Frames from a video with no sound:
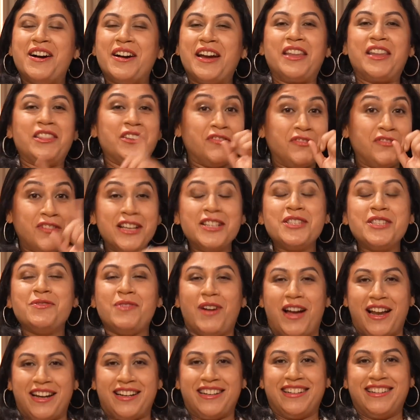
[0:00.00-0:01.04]
Okay, the first
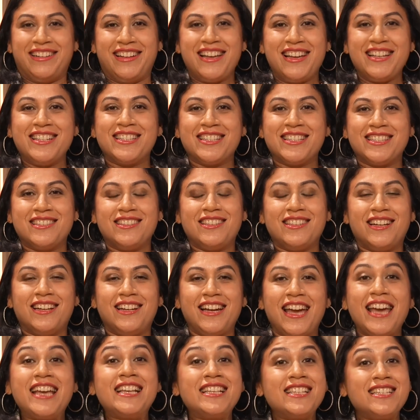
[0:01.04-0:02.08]
one is
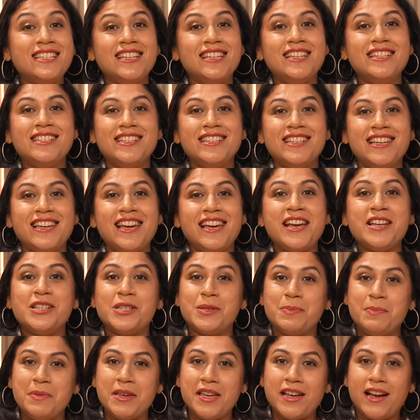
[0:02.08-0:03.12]
the XDC
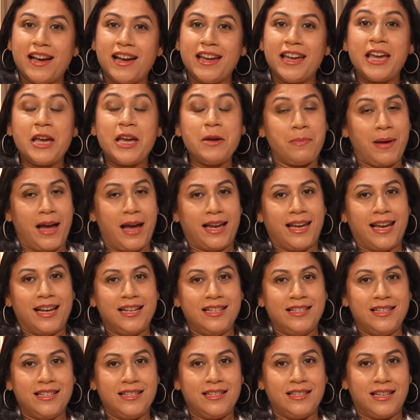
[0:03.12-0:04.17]
SBI APAC
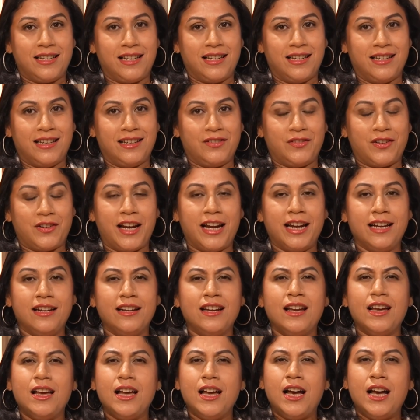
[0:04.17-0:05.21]
entity, right?
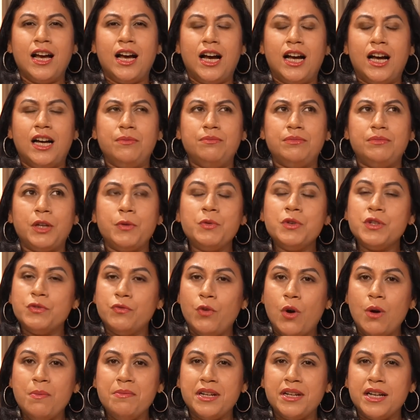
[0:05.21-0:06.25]
That was
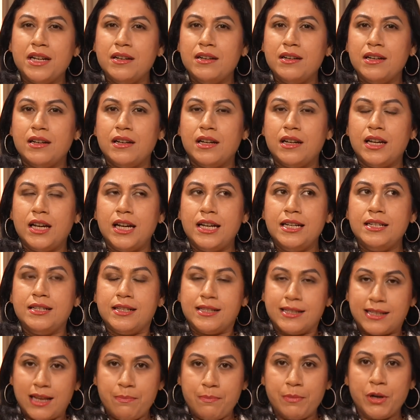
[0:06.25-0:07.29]
formed in
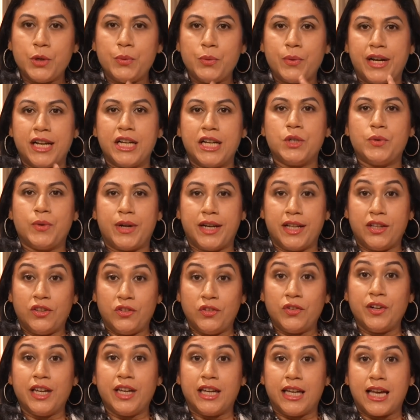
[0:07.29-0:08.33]
December
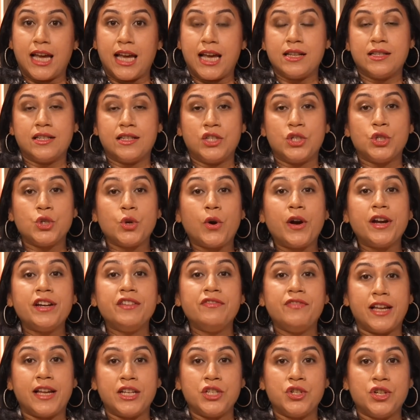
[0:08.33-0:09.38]
2023 as a joint
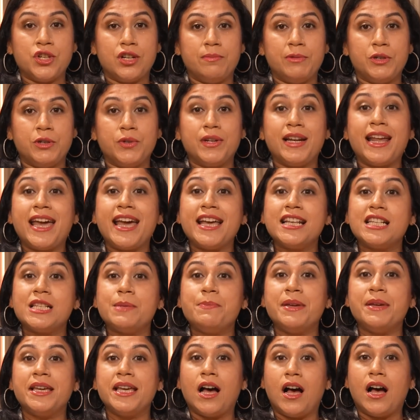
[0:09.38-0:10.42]
venture between
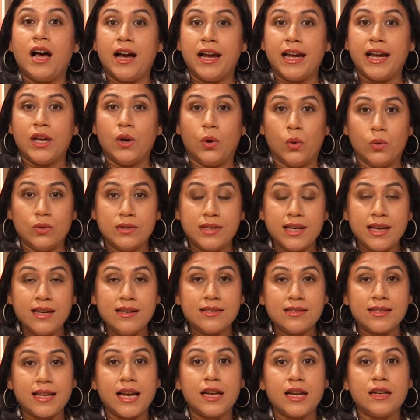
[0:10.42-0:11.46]
SBI
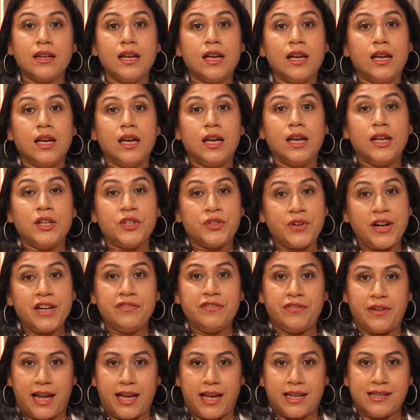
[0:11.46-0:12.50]
Holdings and
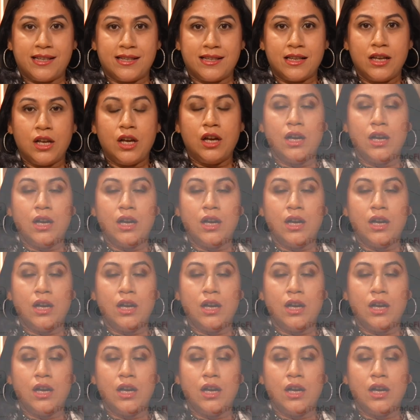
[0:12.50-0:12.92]
TradeFinex.